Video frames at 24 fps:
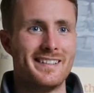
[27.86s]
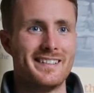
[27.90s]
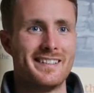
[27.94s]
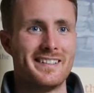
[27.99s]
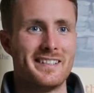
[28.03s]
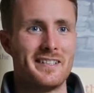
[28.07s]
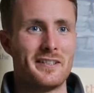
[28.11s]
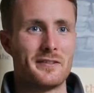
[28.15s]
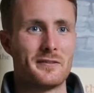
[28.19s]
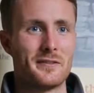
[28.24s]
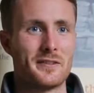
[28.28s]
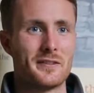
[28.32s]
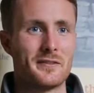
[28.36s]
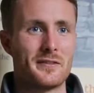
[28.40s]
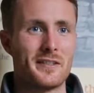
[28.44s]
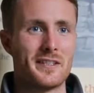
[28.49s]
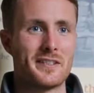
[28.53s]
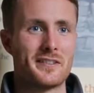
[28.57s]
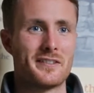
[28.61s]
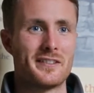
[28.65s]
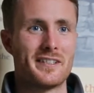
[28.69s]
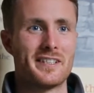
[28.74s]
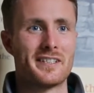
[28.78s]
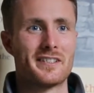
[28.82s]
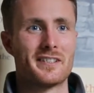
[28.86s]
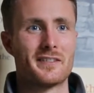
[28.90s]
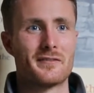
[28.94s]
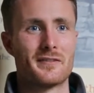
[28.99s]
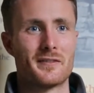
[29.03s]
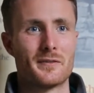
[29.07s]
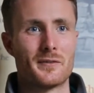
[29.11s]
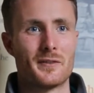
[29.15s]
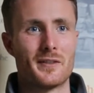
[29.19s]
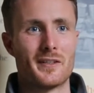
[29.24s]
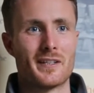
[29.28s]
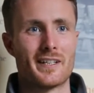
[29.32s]
along with the restoration of
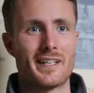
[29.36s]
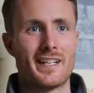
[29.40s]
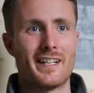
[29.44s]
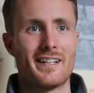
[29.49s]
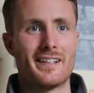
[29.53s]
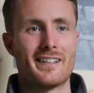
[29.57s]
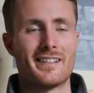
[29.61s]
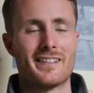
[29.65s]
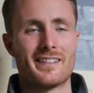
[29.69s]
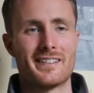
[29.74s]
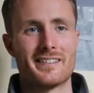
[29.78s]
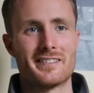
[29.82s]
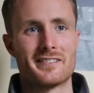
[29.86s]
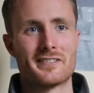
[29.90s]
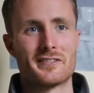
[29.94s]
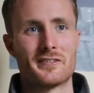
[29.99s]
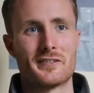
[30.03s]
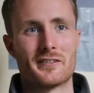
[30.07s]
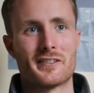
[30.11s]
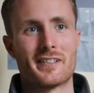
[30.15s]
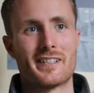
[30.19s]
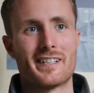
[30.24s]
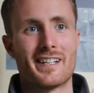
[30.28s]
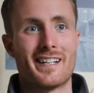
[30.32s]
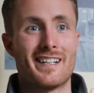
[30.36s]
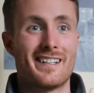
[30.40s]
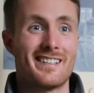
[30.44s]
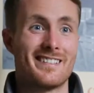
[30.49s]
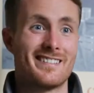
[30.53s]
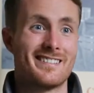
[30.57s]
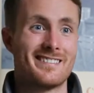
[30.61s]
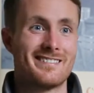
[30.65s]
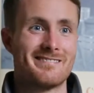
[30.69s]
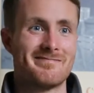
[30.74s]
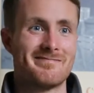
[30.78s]
the wall garden and sunken garden.